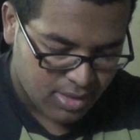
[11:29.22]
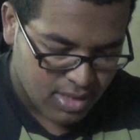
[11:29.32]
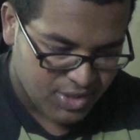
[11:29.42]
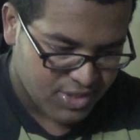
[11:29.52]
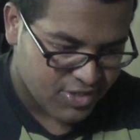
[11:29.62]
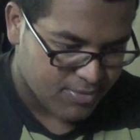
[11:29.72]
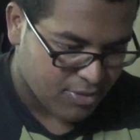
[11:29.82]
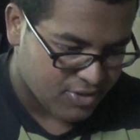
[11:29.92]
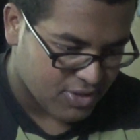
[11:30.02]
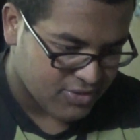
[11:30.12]
Jesus
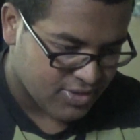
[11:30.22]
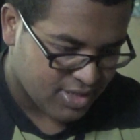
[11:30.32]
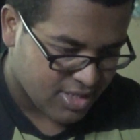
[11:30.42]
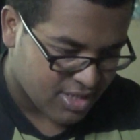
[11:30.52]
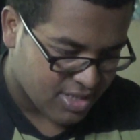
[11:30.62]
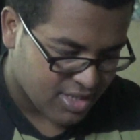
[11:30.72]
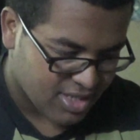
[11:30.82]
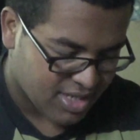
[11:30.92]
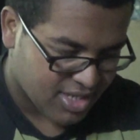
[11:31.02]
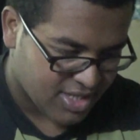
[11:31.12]
Burgess.
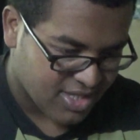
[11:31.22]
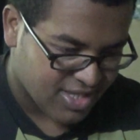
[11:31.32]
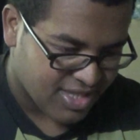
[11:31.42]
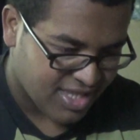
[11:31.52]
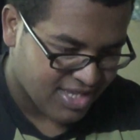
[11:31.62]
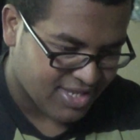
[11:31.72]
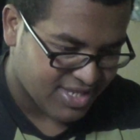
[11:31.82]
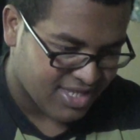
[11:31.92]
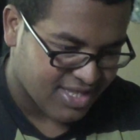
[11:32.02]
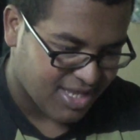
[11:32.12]
Like
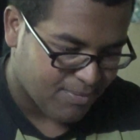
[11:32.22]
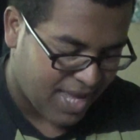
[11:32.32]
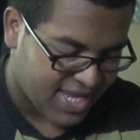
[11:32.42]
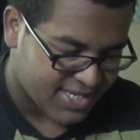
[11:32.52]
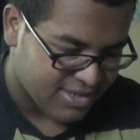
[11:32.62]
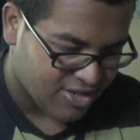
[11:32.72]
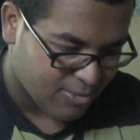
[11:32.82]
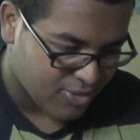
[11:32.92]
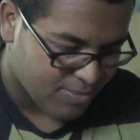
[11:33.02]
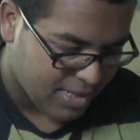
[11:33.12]
a badass
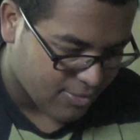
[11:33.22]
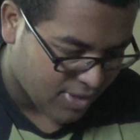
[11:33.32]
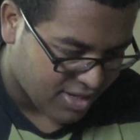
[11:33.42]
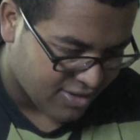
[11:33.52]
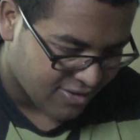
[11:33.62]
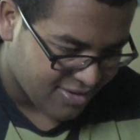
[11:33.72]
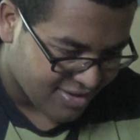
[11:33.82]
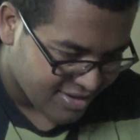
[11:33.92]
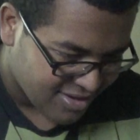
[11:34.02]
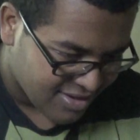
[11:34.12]
number of people right here.
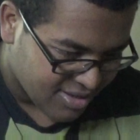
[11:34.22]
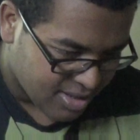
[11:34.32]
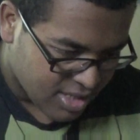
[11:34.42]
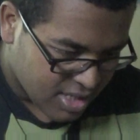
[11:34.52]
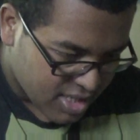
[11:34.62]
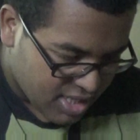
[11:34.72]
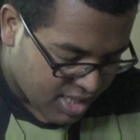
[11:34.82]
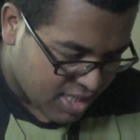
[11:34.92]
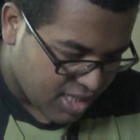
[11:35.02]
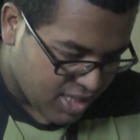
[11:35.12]

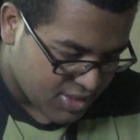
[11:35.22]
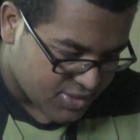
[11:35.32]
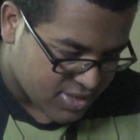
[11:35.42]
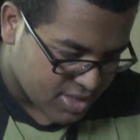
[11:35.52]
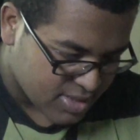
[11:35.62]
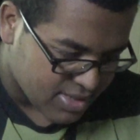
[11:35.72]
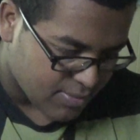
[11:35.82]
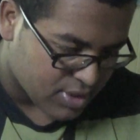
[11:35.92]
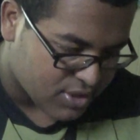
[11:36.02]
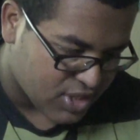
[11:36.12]
He's
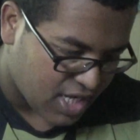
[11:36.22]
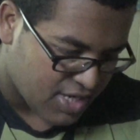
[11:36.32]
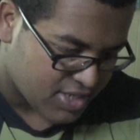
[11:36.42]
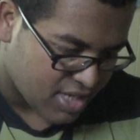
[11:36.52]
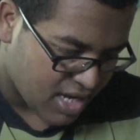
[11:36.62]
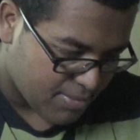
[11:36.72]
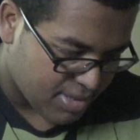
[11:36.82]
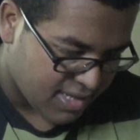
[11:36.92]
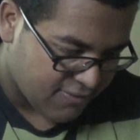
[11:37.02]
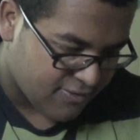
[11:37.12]
somewhat changed, I
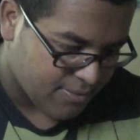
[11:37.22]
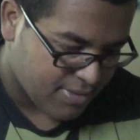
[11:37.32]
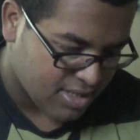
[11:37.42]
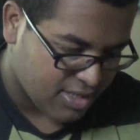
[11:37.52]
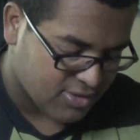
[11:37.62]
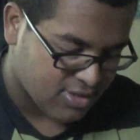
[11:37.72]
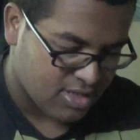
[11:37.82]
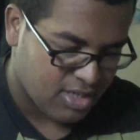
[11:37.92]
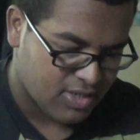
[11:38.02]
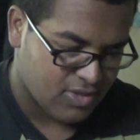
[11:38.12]
believe, but he
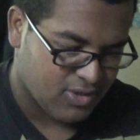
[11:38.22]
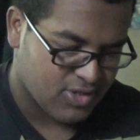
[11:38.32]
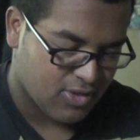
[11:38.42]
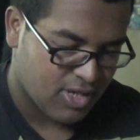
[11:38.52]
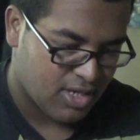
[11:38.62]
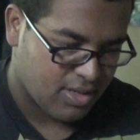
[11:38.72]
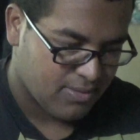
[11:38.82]
looks alright.